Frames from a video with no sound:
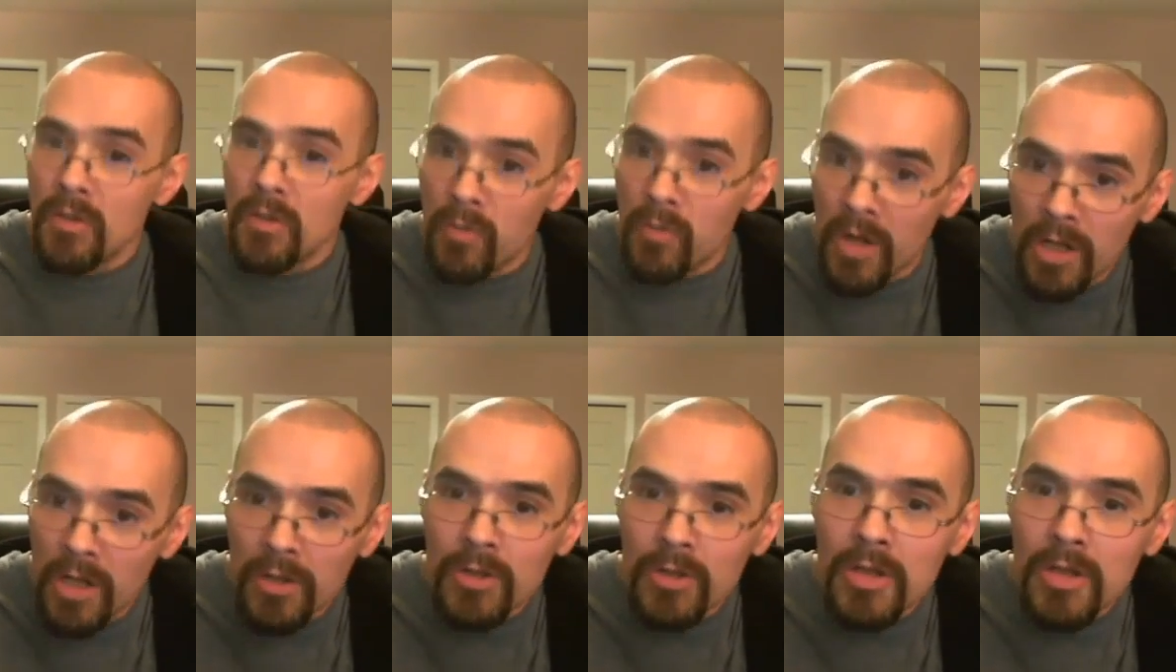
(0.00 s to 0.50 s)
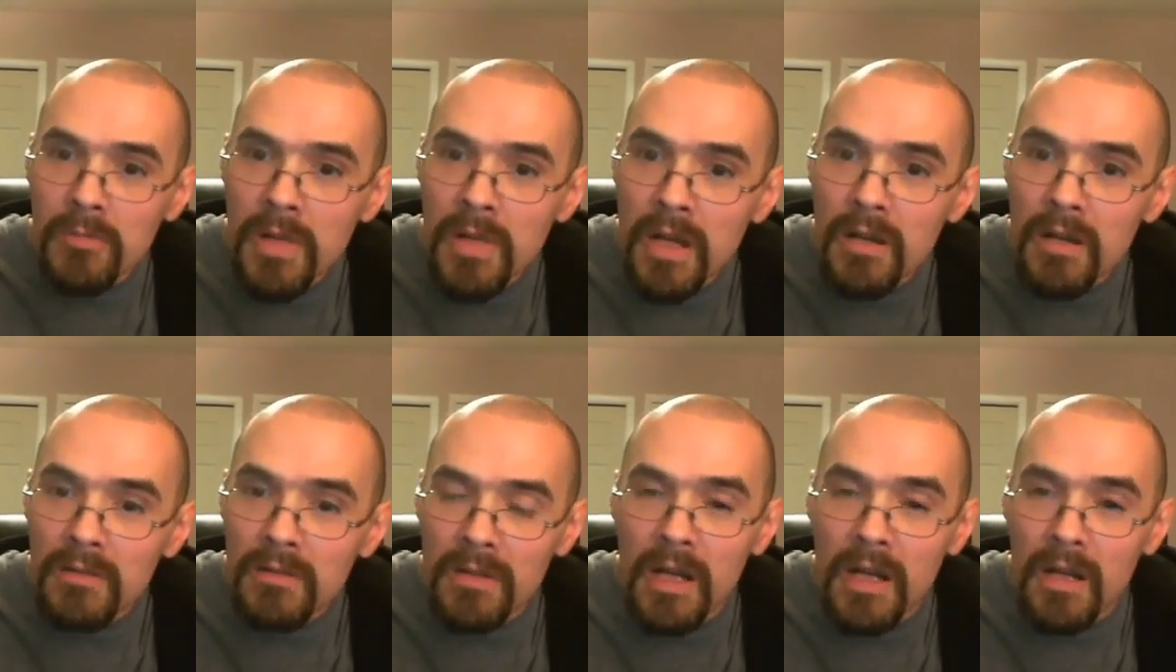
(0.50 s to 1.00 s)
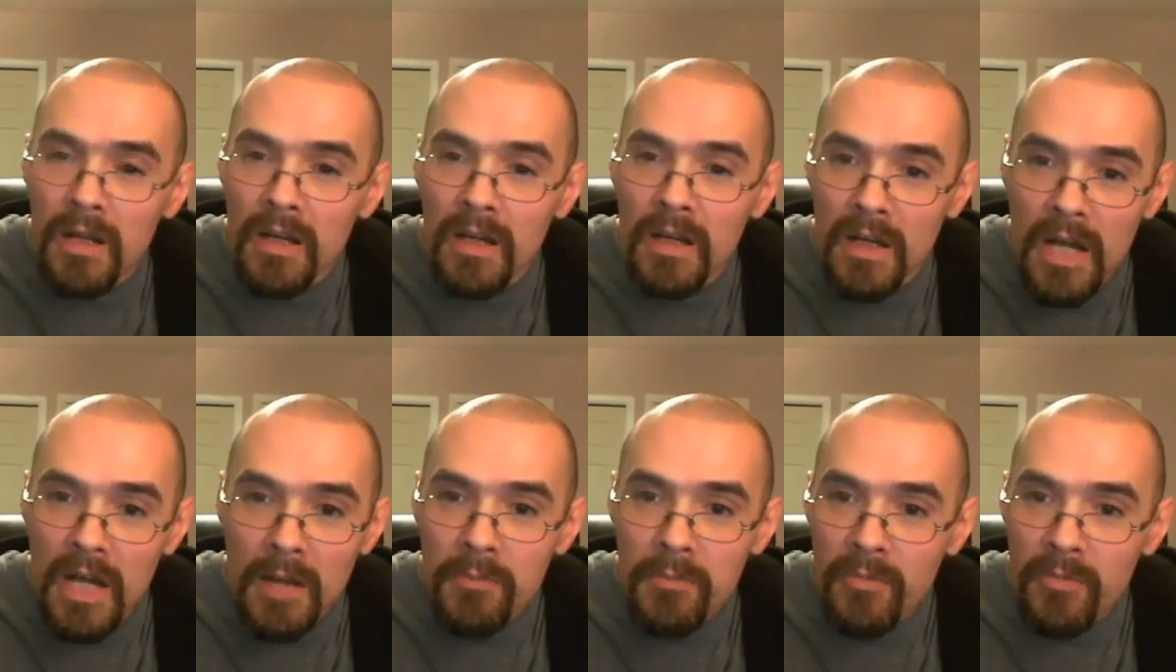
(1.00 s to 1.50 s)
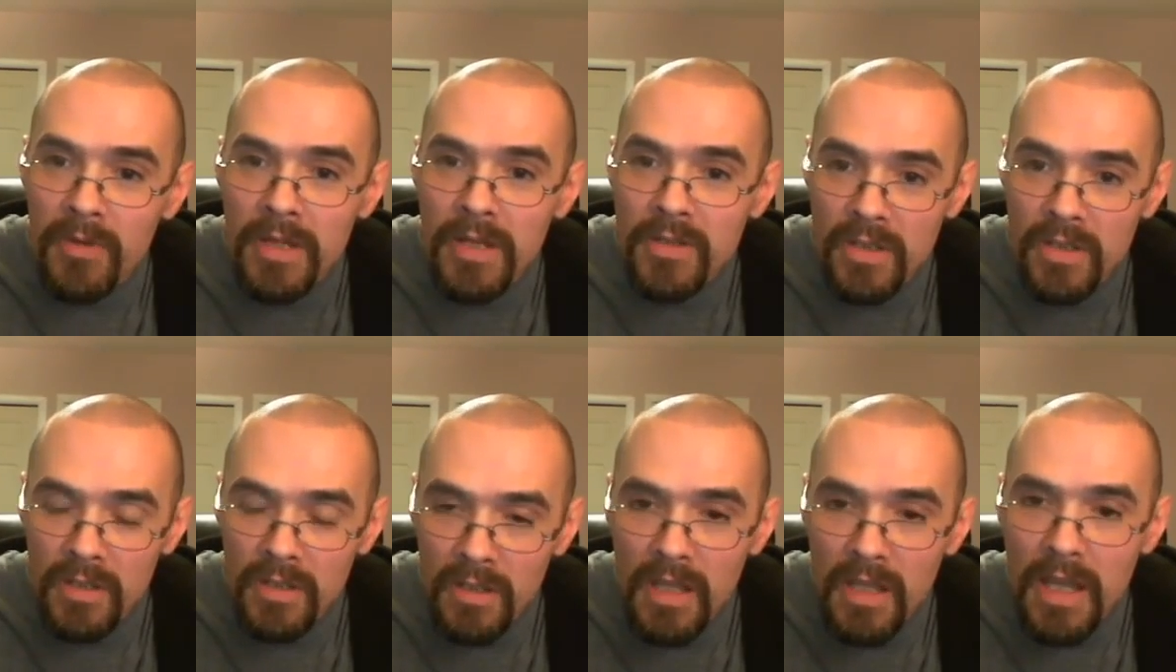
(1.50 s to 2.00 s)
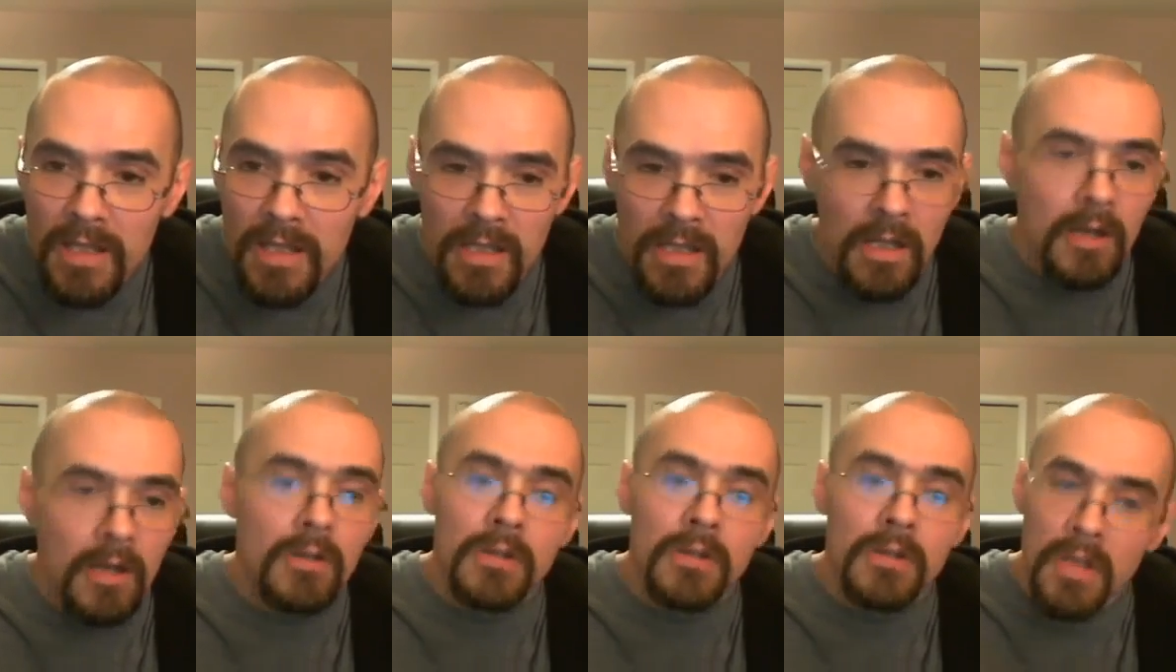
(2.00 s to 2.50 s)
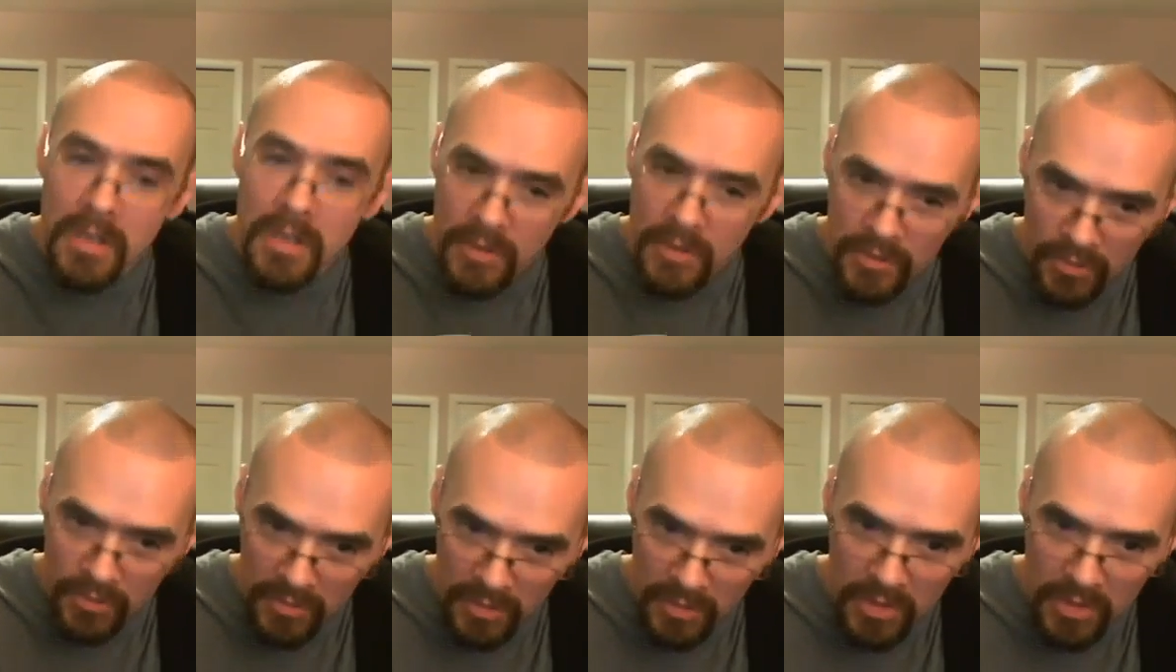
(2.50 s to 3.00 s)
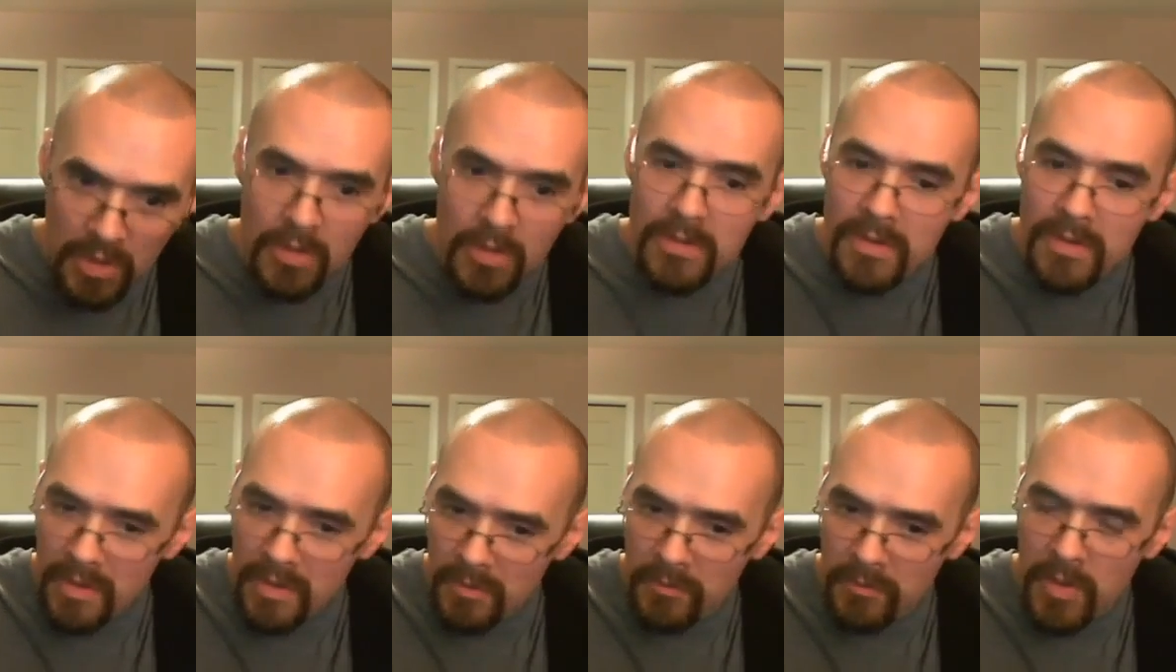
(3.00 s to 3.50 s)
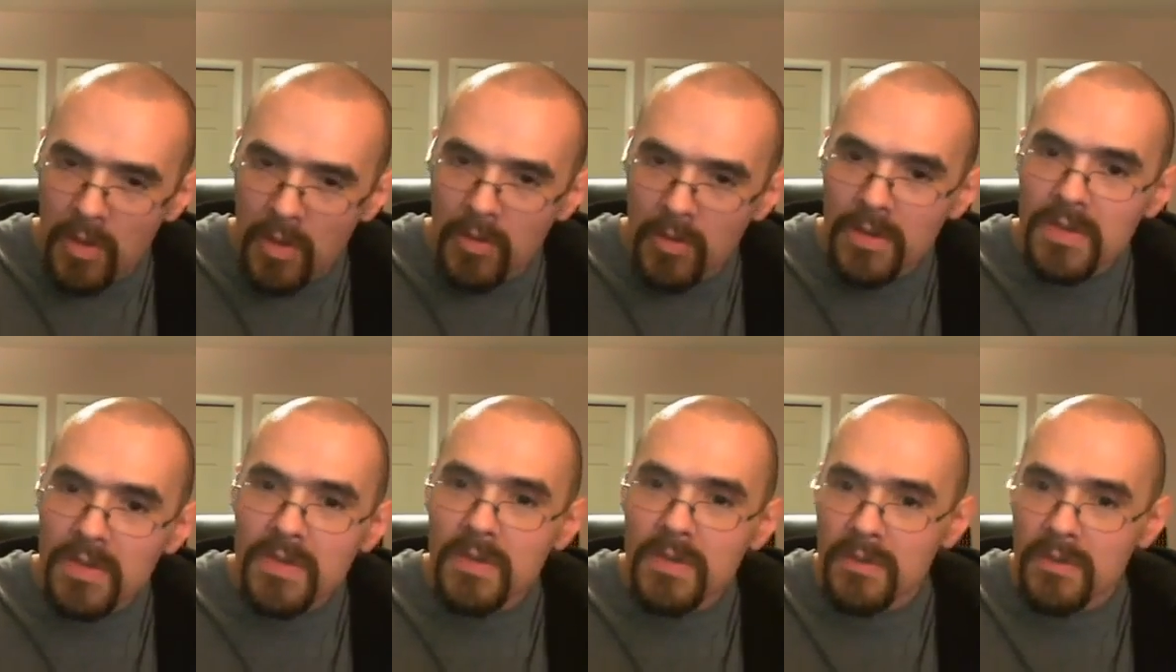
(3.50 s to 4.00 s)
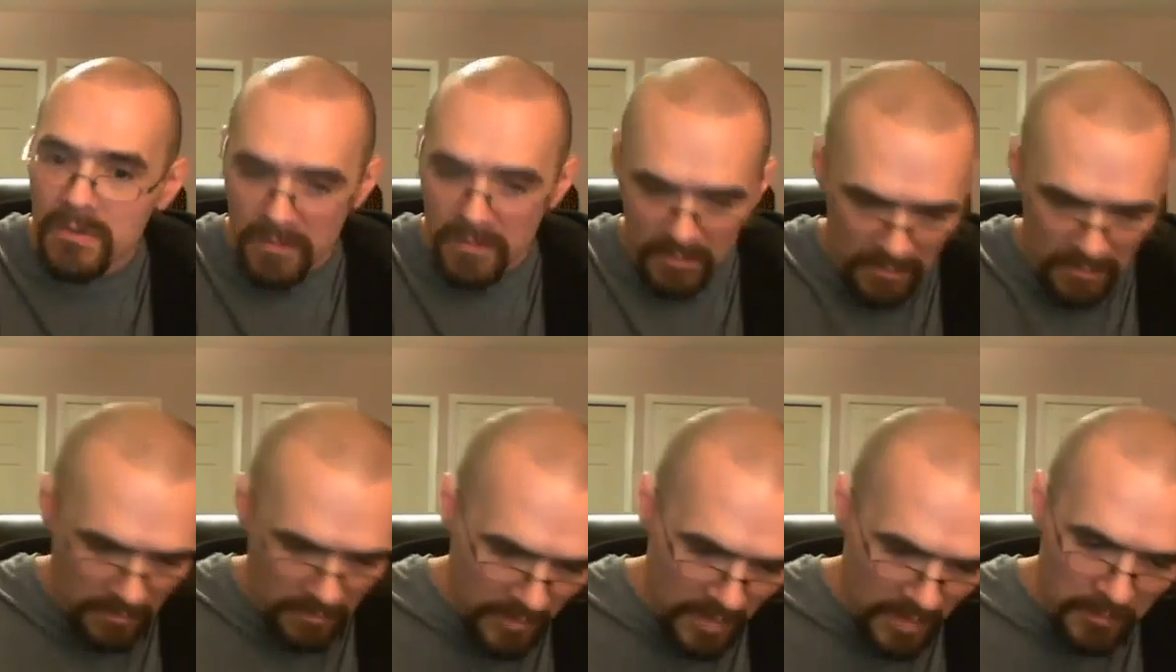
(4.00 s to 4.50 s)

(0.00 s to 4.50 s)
You want to learn about Operation Gladio, you can go to the bonus